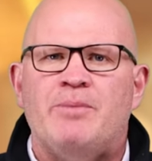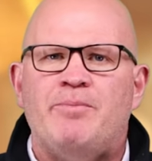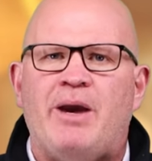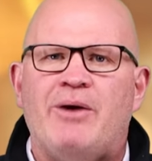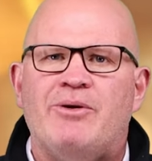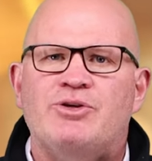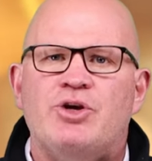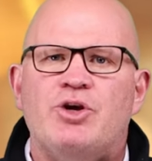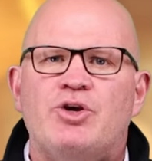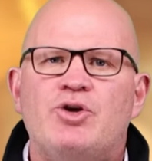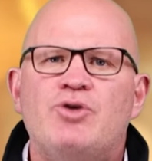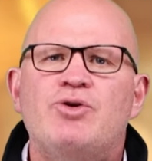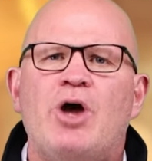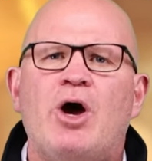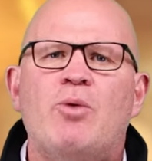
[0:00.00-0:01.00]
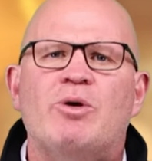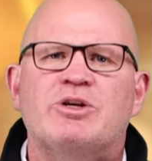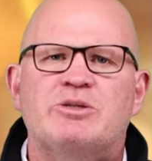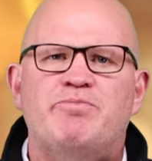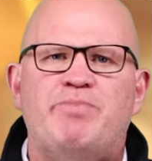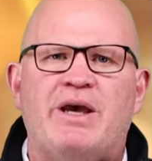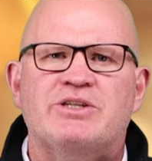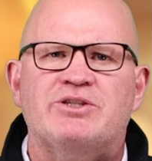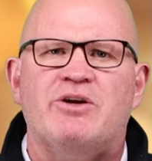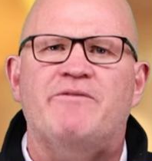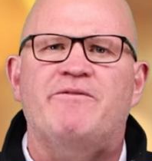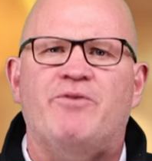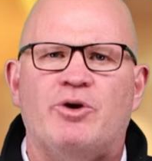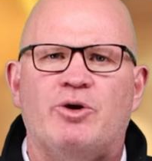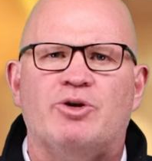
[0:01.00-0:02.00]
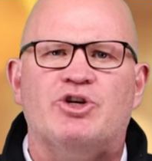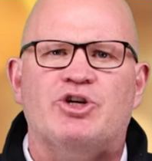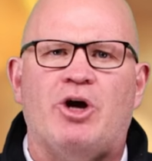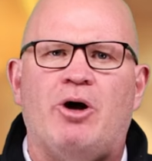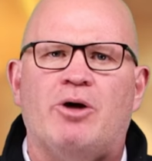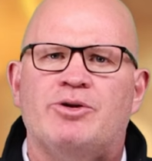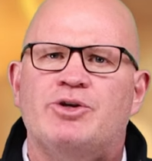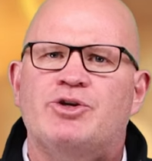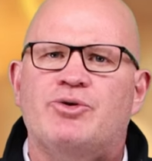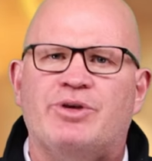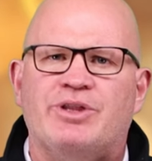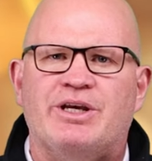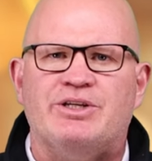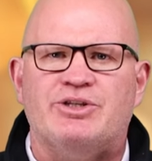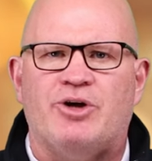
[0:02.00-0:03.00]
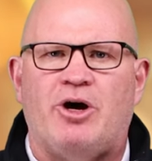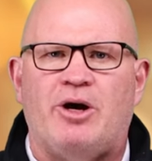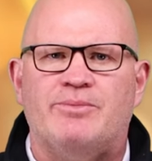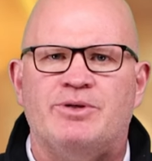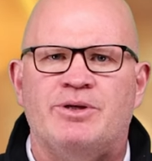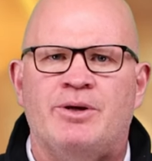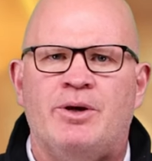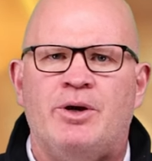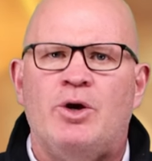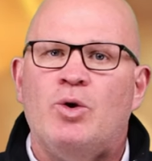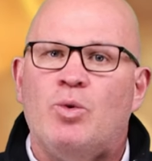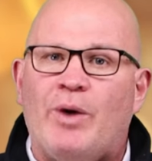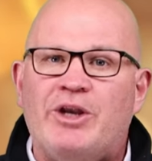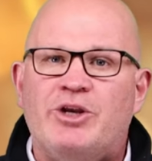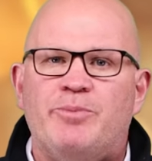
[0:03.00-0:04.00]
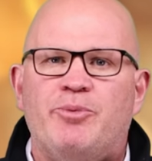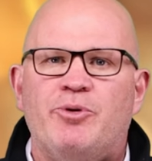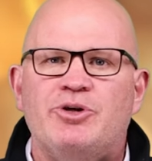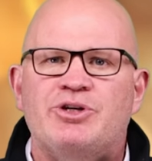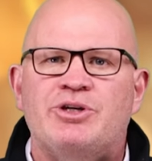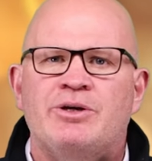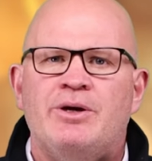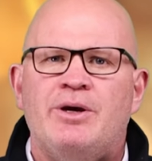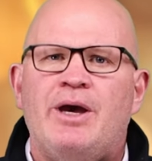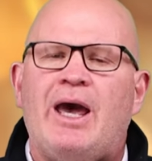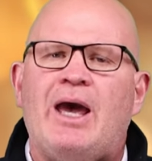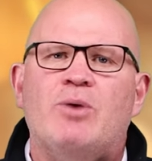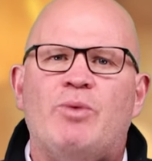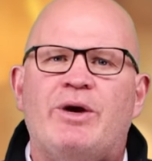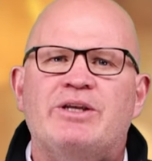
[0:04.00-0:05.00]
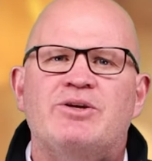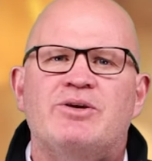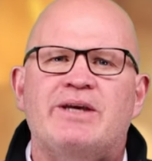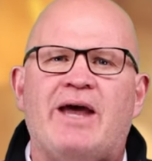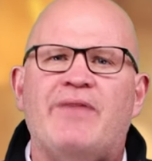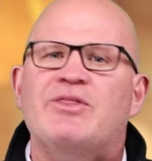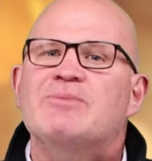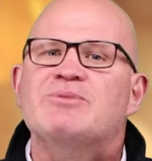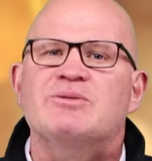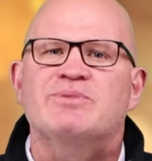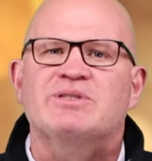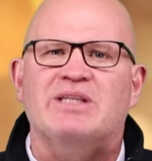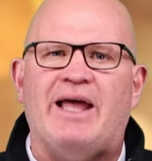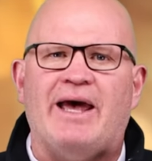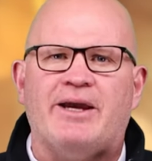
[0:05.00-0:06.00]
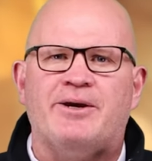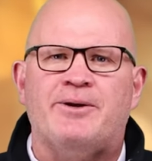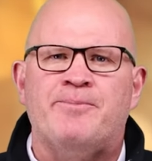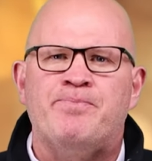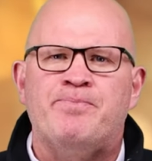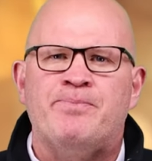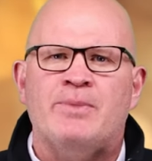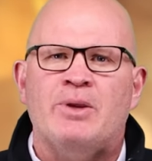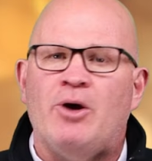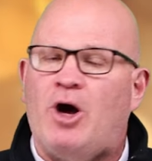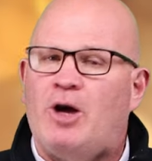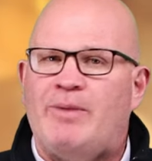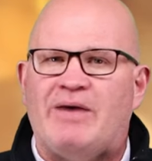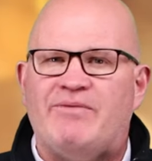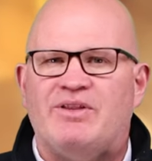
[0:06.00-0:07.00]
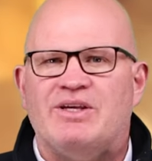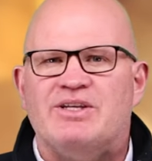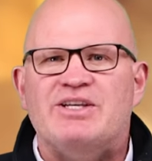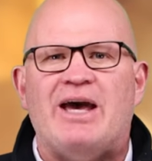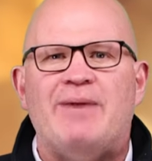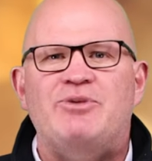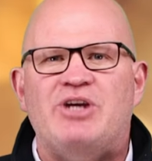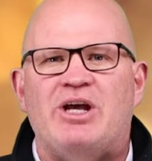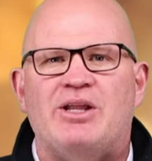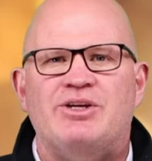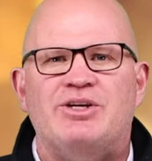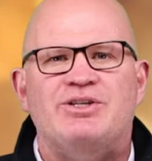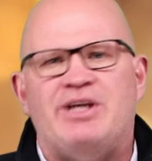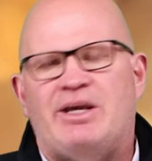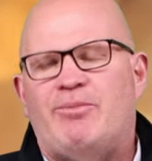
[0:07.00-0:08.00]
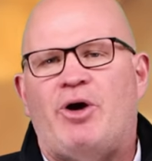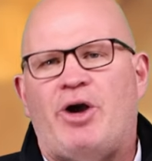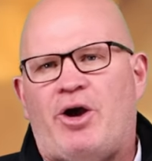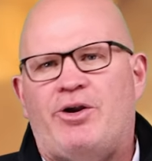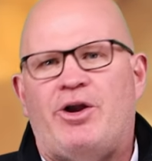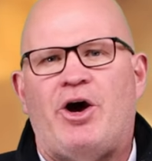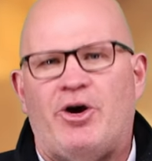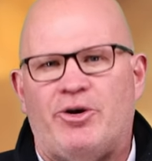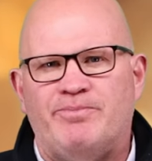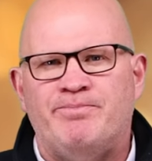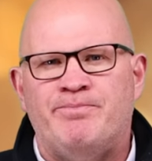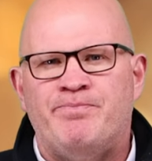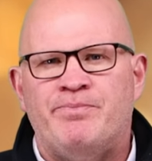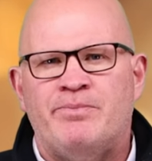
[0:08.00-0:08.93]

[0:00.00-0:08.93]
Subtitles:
Parents, you know what's best for your child during these times, when to push and when to cut them some slack. I'm having the same challenges in my own home.